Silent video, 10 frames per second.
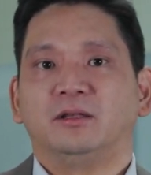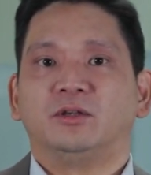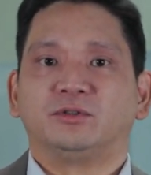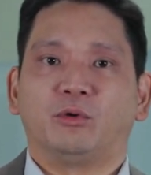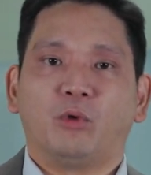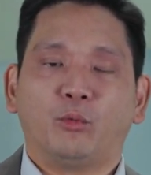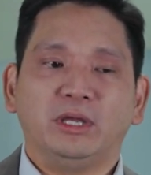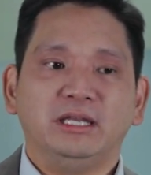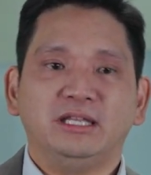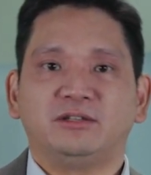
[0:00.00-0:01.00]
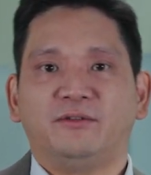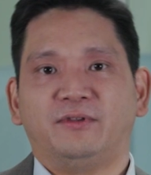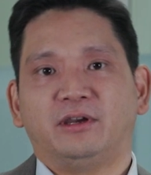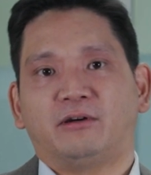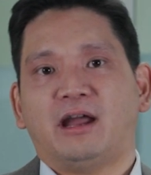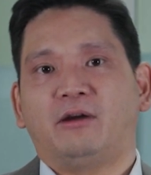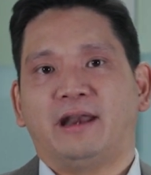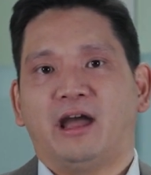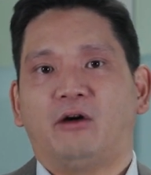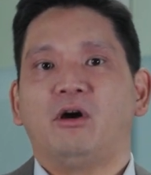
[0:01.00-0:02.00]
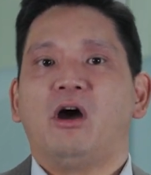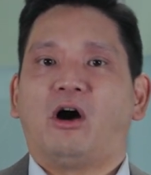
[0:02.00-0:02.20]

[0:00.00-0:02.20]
So what we need to figure out now